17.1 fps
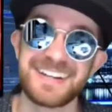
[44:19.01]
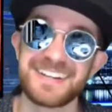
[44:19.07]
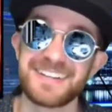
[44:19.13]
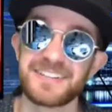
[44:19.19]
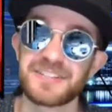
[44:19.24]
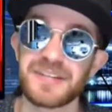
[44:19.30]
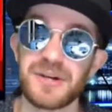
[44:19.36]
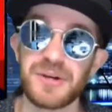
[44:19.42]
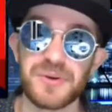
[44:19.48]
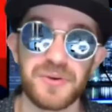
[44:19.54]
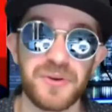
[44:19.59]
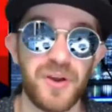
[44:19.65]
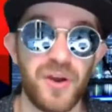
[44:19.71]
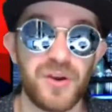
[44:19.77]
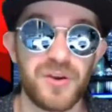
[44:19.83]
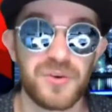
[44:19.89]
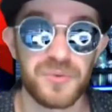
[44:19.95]
So
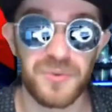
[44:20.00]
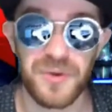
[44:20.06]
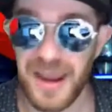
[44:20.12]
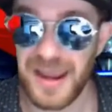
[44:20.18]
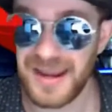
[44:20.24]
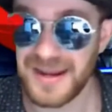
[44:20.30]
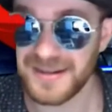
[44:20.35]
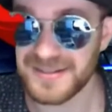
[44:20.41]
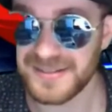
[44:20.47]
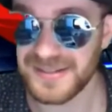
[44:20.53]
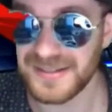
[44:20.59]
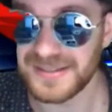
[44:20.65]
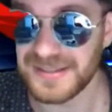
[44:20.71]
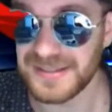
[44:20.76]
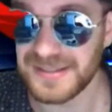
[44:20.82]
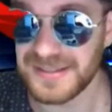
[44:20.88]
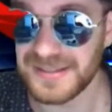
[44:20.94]
great
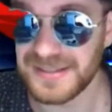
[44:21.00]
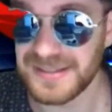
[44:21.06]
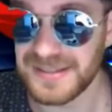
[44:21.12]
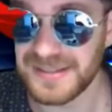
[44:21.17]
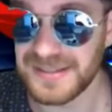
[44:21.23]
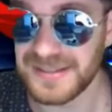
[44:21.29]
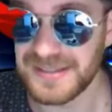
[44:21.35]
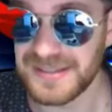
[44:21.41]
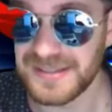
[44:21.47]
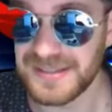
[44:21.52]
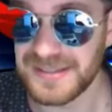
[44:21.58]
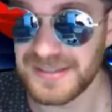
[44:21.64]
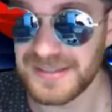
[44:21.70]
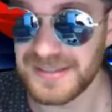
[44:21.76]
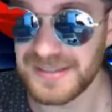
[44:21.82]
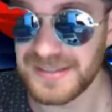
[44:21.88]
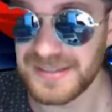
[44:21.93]
line for
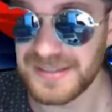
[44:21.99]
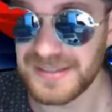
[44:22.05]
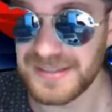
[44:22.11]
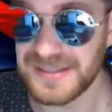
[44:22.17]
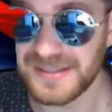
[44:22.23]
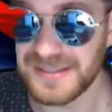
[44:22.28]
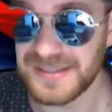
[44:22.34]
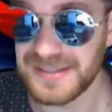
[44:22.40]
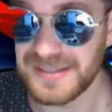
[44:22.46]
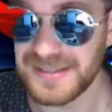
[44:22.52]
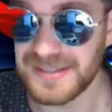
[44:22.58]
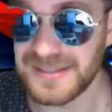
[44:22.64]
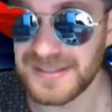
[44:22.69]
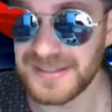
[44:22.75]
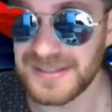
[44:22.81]
bets right there.